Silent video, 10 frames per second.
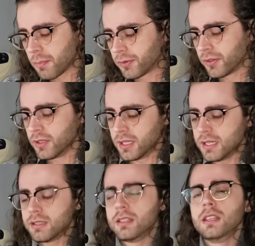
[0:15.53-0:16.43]
Epson
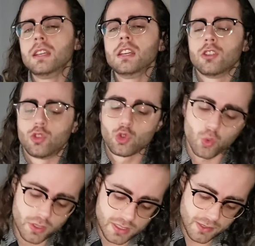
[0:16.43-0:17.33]

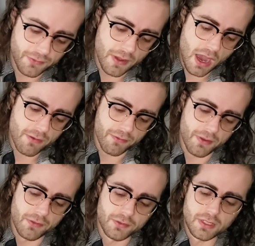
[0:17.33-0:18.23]

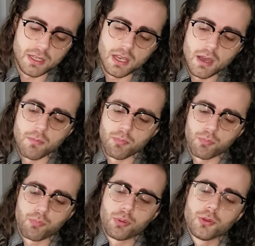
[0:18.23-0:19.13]
ET2550
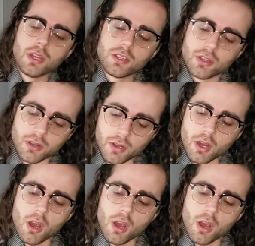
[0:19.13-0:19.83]
printer